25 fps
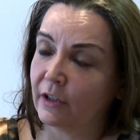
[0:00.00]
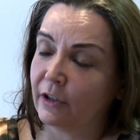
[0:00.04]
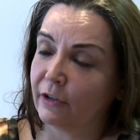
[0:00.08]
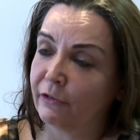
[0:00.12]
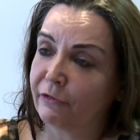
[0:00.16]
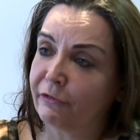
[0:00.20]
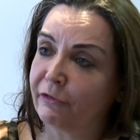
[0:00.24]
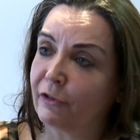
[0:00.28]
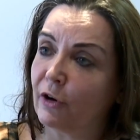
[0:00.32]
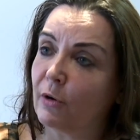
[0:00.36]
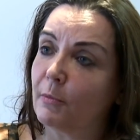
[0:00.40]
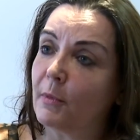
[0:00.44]

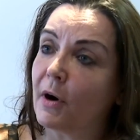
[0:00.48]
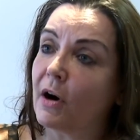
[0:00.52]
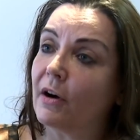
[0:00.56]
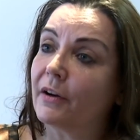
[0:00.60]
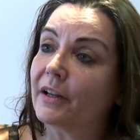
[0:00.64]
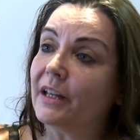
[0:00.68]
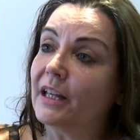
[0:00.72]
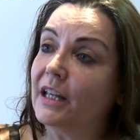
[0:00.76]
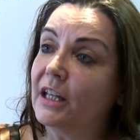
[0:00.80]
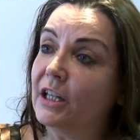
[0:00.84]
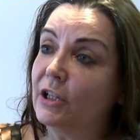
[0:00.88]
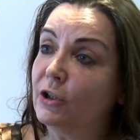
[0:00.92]
from our
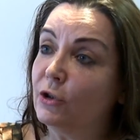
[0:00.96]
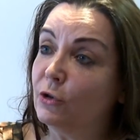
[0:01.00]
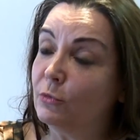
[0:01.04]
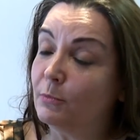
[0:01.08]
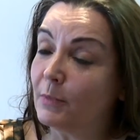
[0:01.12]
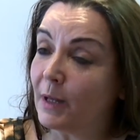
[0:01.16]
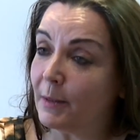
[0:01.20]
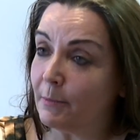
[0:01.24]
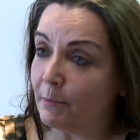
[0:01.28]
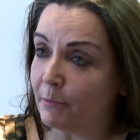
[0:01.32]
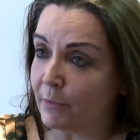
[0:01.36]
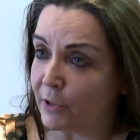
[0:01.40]
EU
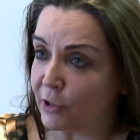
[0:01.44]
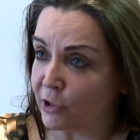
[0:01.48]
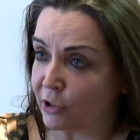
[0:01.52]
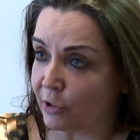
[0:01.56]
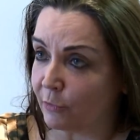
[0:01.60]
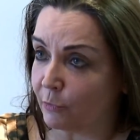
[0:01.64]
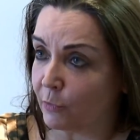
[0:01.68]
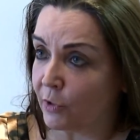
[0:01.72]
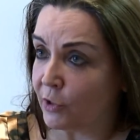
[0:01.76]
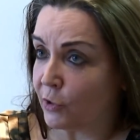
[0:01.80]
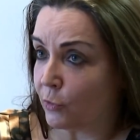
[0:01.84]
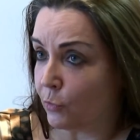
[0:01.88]

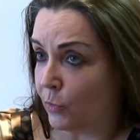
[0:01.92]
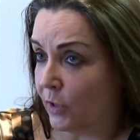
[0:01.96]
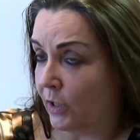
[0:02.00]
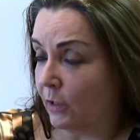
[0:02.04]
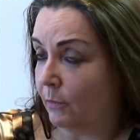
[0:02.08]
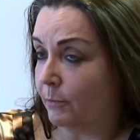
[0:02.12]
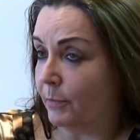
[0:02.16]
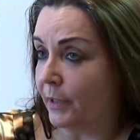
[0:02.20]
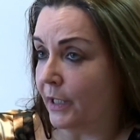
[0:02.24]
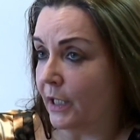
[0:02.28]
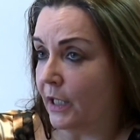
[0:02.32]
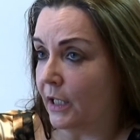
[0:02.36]
membership, which
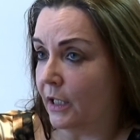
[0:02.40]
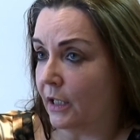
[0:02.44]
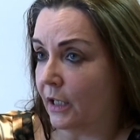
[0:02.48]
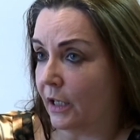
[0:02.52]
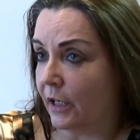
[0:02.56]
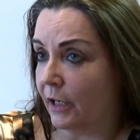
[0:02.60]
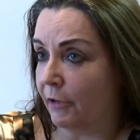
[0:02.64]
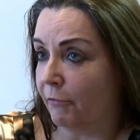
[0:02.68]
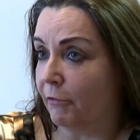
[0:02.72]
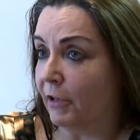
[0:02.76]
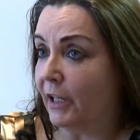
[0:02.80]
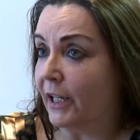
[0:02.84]
we'll be
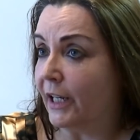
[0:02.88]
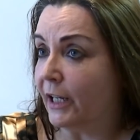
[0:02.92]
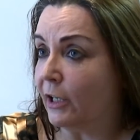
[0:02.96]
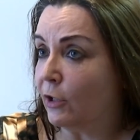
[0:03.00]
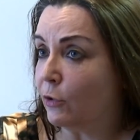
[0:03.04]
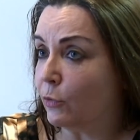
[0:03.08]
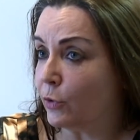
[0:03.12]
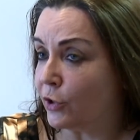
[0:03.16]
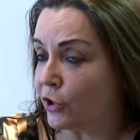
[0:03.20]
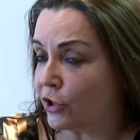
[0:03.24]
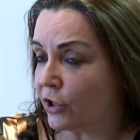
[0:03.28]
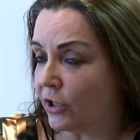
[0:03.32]

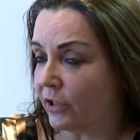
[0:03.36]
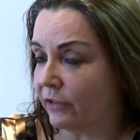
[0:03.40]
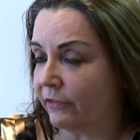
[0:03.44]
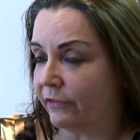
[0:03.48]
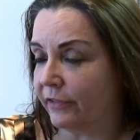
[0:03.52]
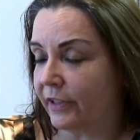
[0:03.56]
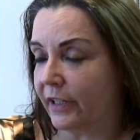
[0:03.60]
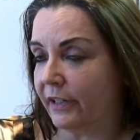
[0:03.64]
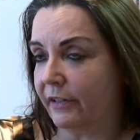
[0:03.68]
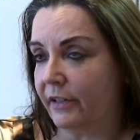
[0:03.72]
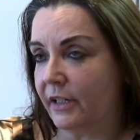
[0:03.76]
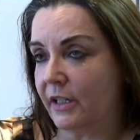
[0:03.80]
relinquishing
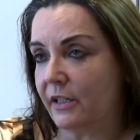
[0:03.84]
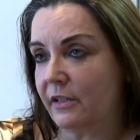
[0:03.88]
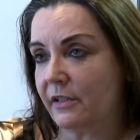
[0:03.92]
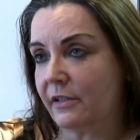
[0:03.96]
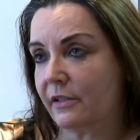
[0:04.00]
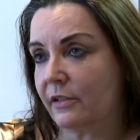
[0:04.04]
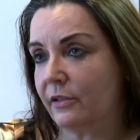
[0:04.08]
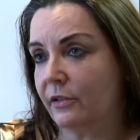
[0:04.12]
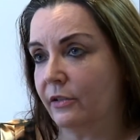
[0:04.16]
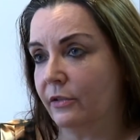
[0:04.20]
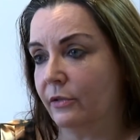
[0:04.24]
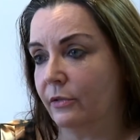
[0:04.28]
very
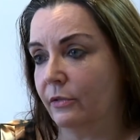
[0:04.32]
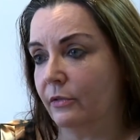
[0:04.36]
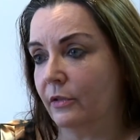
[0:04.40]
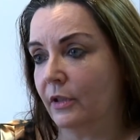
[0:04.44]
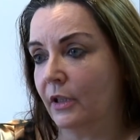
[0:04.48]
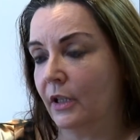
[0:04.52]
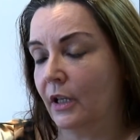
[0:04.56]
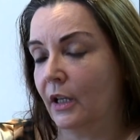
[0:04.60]
soon.